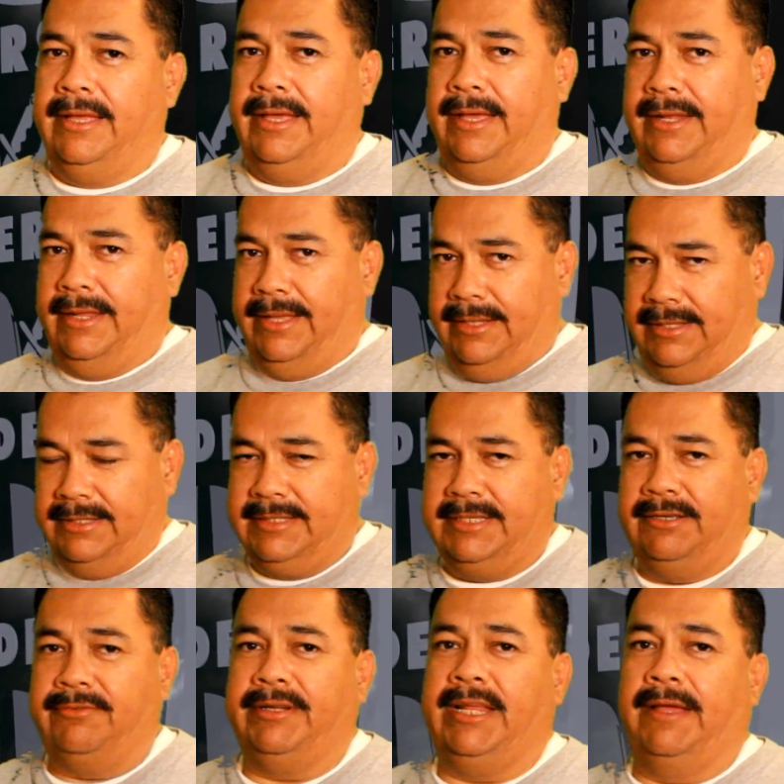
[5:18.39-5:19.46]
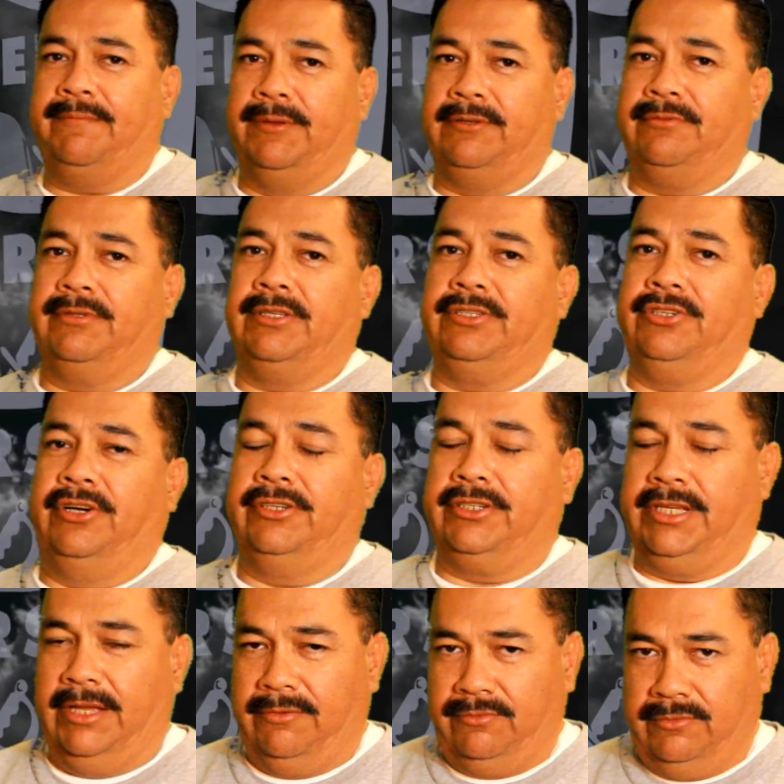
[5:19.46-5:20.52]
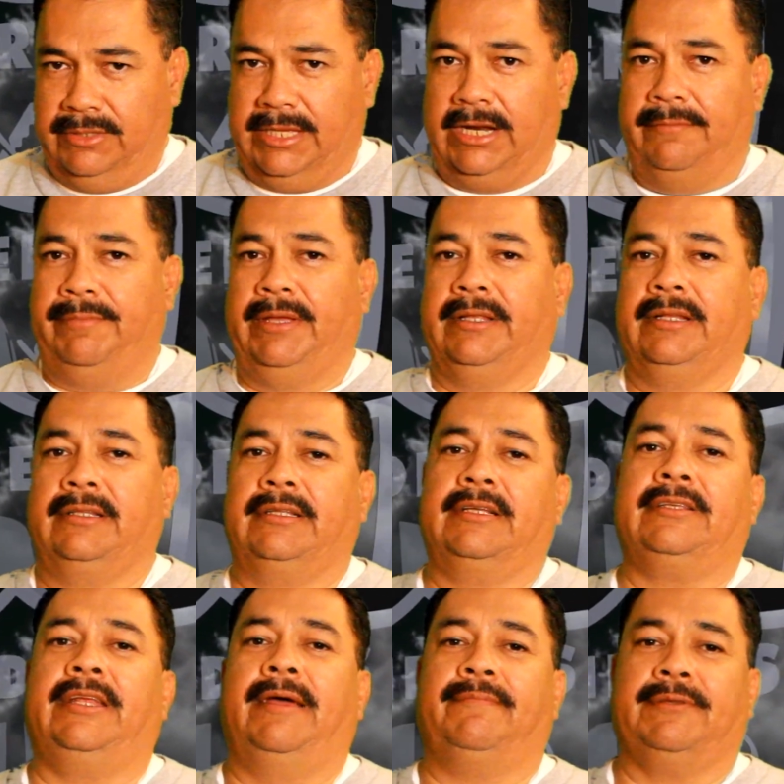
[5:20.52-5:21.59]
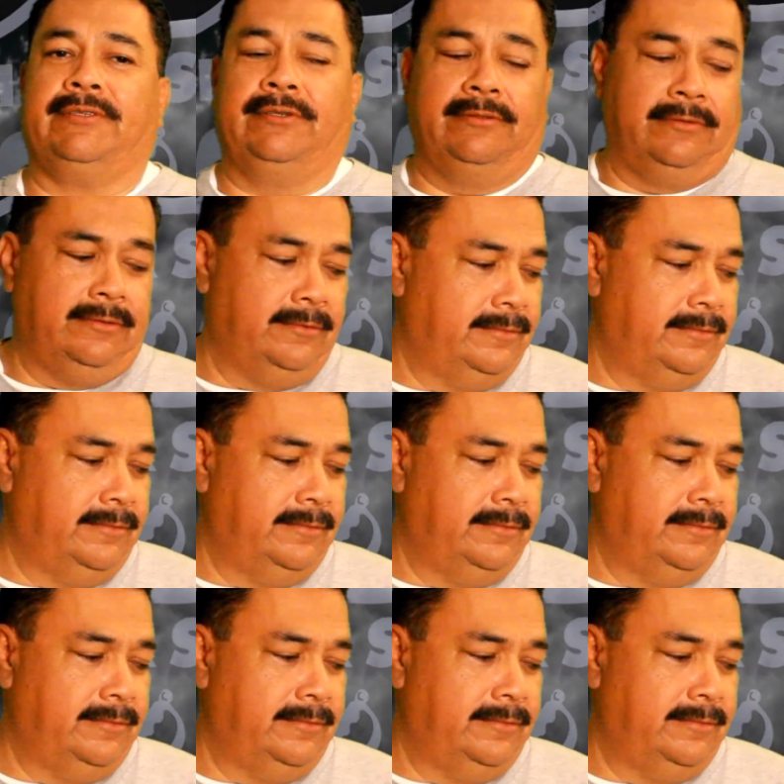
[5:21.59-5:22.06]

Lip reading: and then let's see what happens with the Charger game. That'll be in another episode.